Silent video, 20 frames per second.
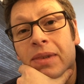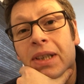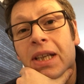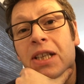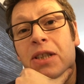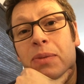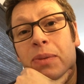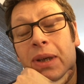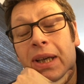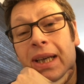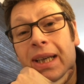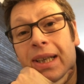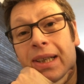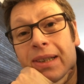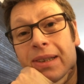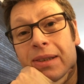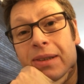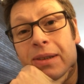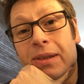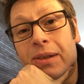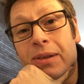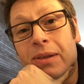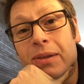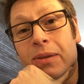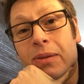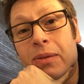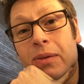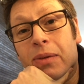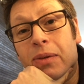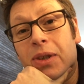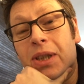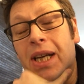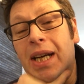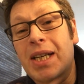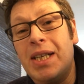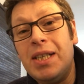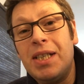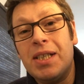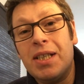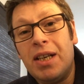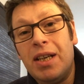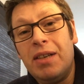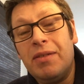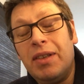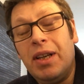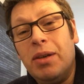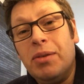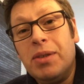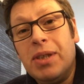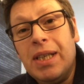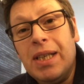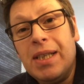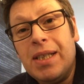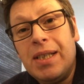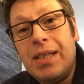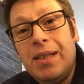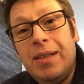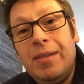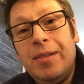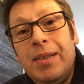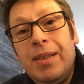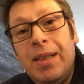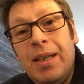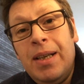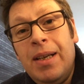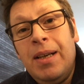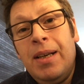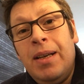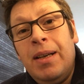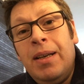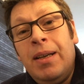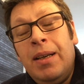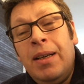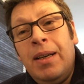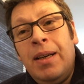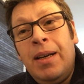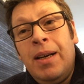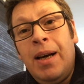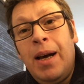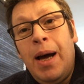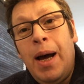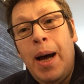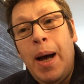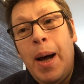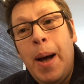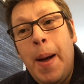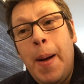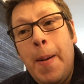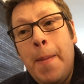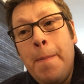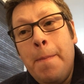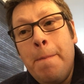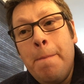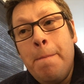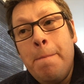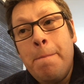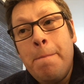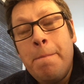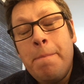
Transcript: This week, changes I have noticed. All